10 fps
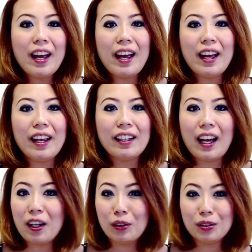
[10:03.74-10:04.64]
and
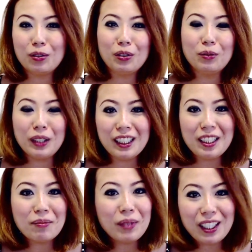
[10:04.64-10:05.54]
I also do
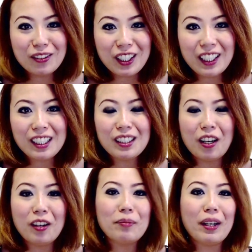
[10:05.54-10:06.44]
weekly mini readings
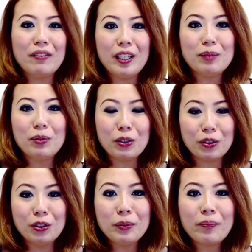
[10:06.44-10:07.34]
on my Facebook
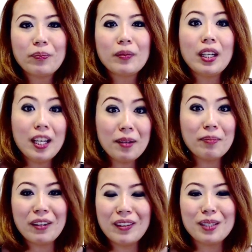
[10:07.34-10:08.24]
group, in
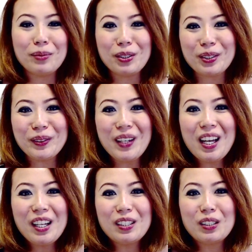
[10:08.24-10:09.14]
my Facebook group.
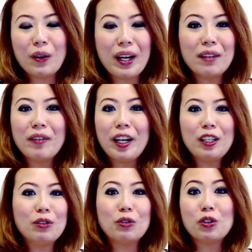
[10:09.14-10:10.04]
So I invite
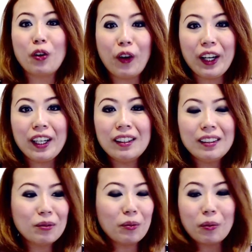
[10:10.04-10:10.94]
you to join
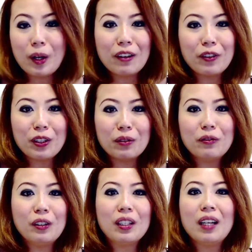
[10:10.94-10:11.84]
wherever you
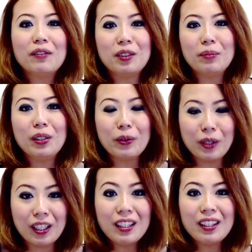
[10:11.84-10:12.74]
feel comfortable
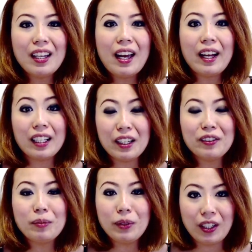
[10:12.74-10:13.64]
with and
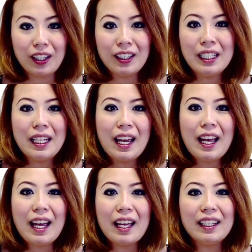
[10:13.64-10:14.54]
comfortable in
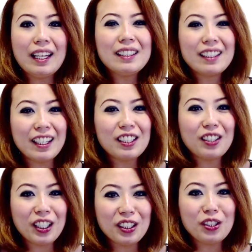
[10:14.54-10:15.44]
and let's
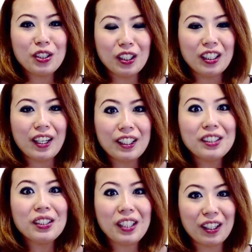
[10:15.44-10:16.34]
kickstart this journey and
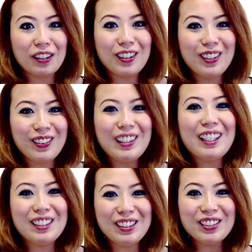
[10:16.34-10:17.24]
together we
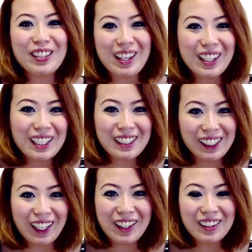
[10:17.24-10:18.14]
can do great things
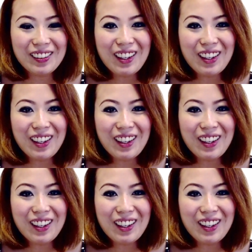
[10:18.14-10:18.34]
in life.